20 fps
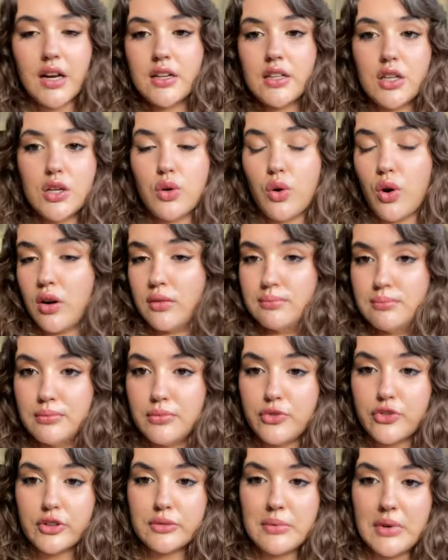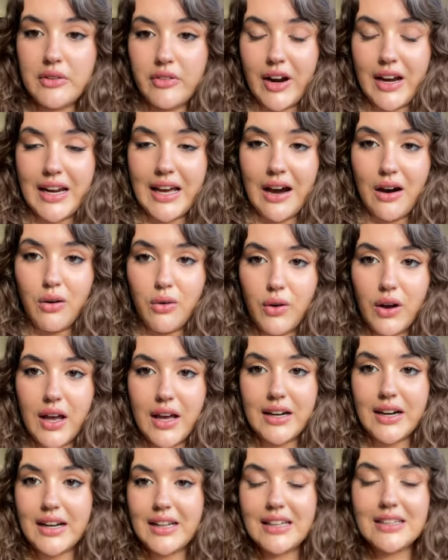of the norm for me right now,
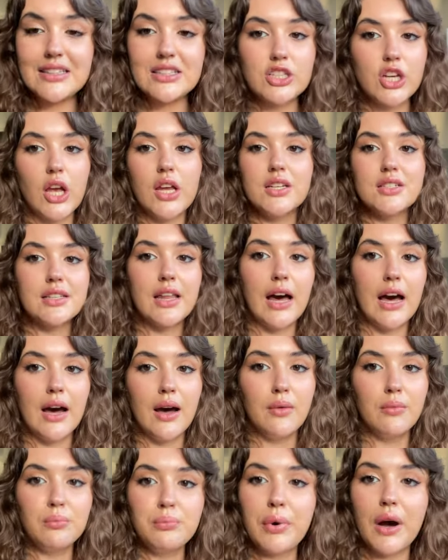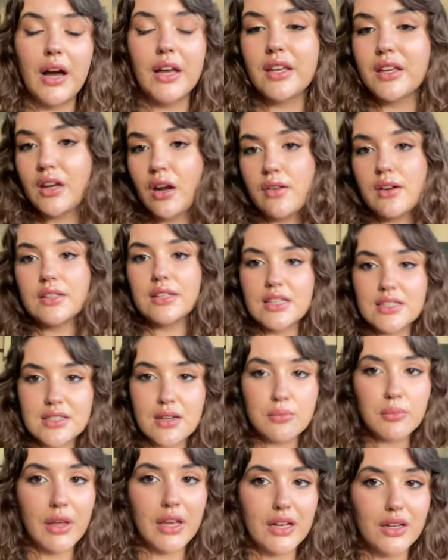and I need to change that. But you know, at least
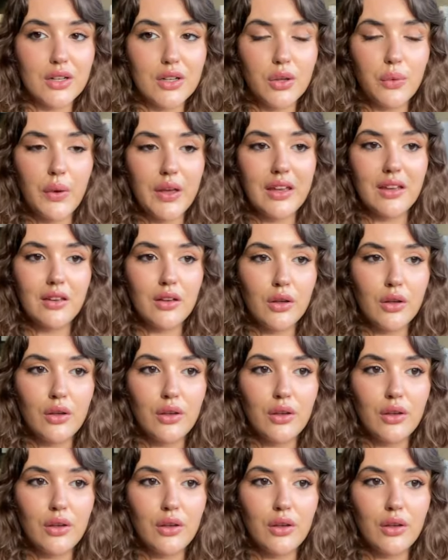I'm like doing